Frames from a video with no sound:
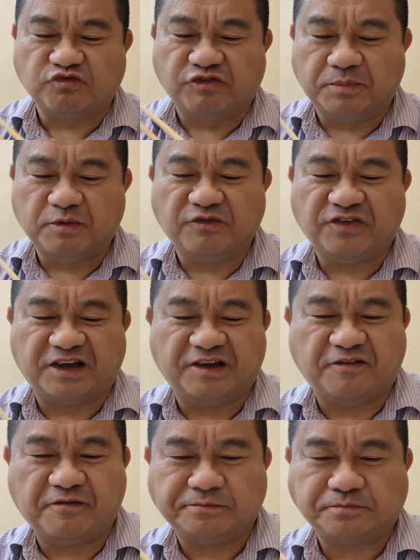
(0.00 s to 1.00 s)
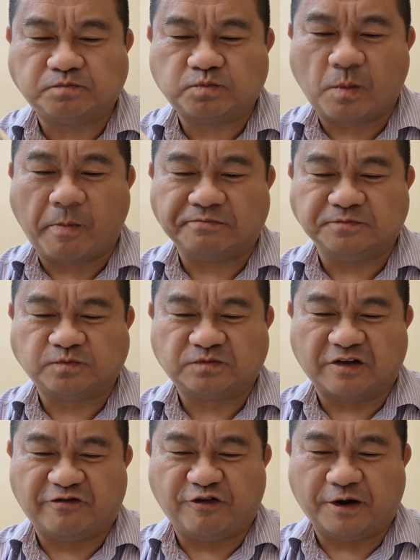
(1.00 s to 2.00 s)
removing it
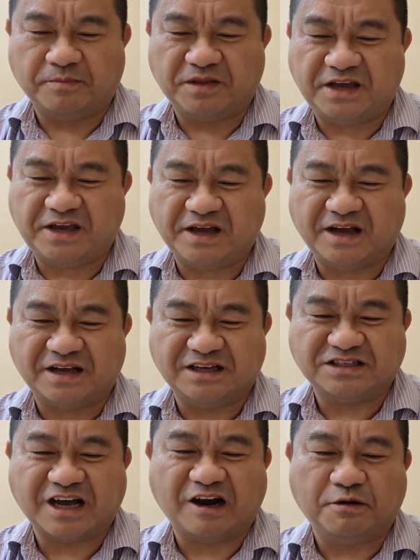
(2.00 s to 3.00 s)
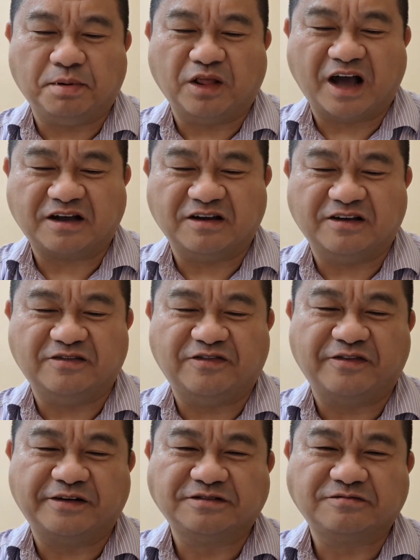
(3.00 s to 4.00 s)
from the entire block of
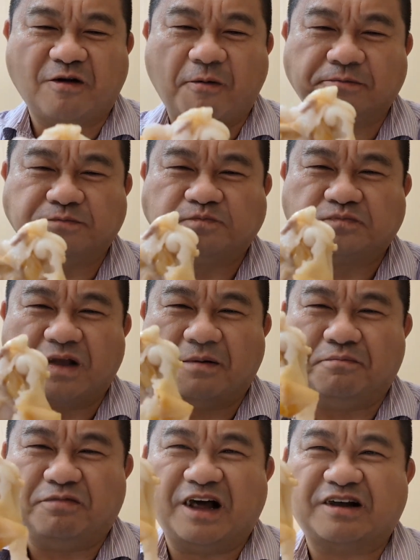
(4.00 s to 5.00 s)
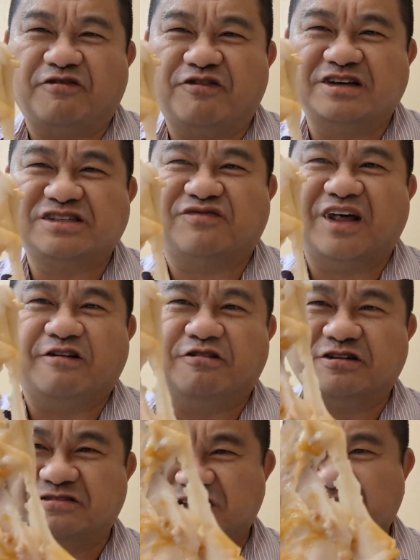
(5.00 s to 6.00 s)
rice
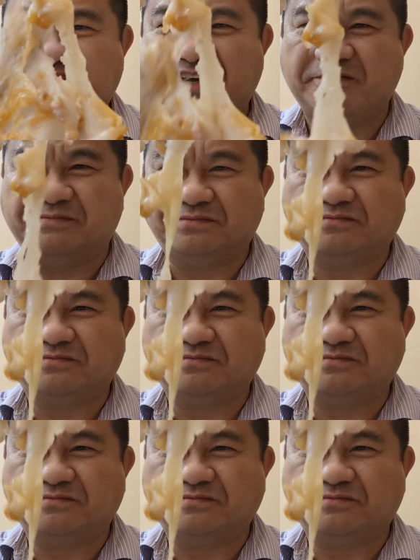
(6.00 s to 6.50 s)
flour, you see.